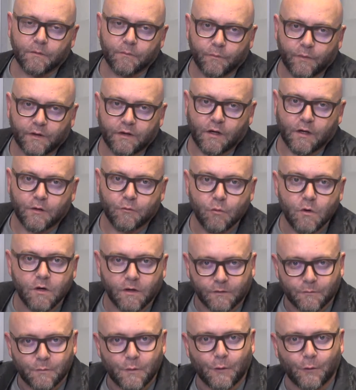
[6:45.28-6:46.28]
but it
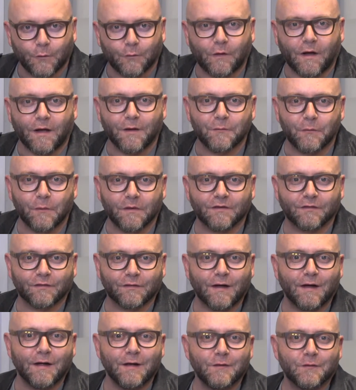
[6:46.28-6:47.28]
worked, because at one
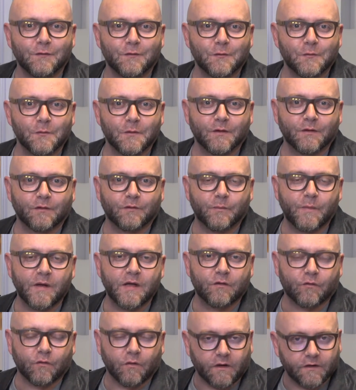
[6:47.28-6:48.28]
stage you were a
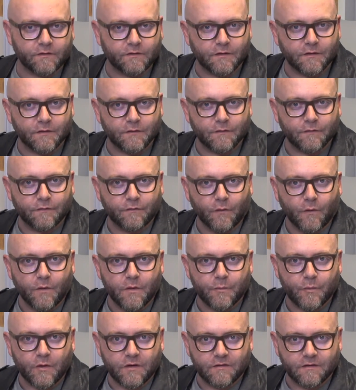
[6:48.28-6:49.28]
speechwriter for
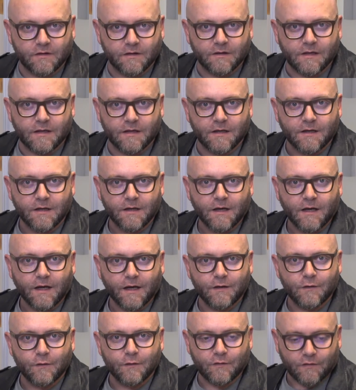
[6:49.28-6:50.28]
the president,
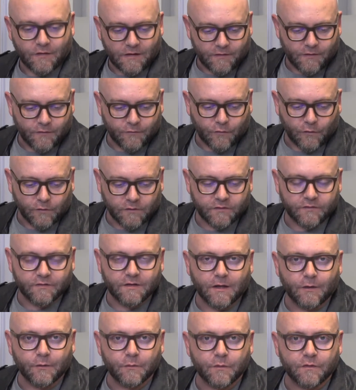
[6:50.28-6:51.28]
and you told us
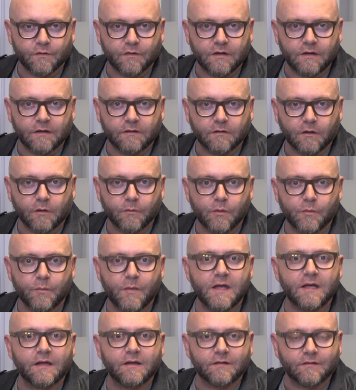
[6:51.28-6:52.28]
now it was in Thabo
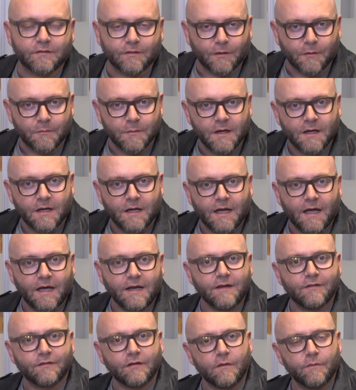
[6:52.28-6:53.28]
Mbeki's time,
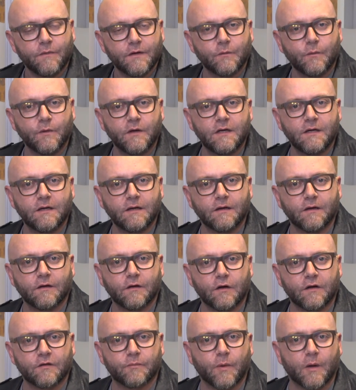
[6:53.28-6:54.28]
and it's something we,
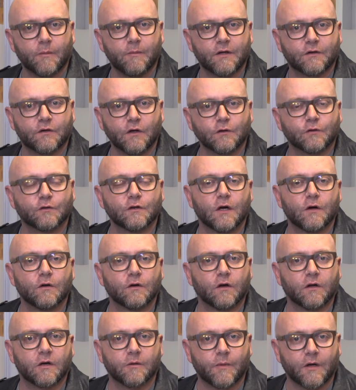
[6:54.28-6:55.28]
as public, don't know a
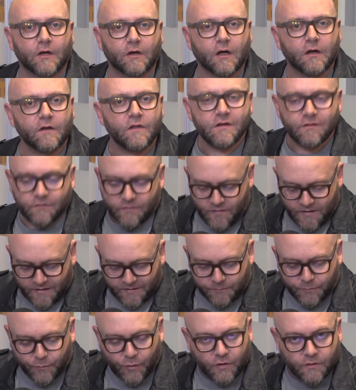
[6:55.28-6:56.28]
lot about. How does
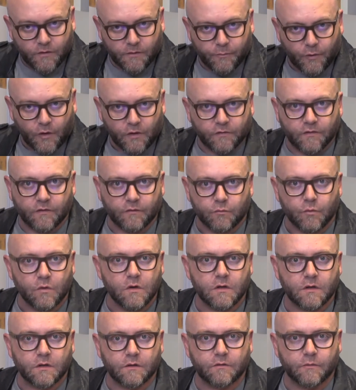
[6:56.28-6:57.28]
that process
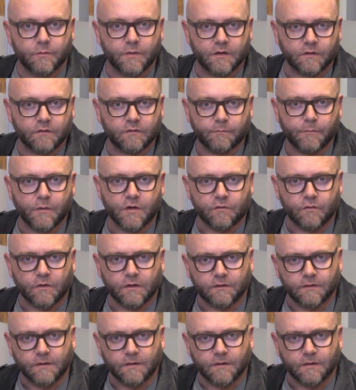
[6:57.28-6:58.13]
work to be a speechwriter?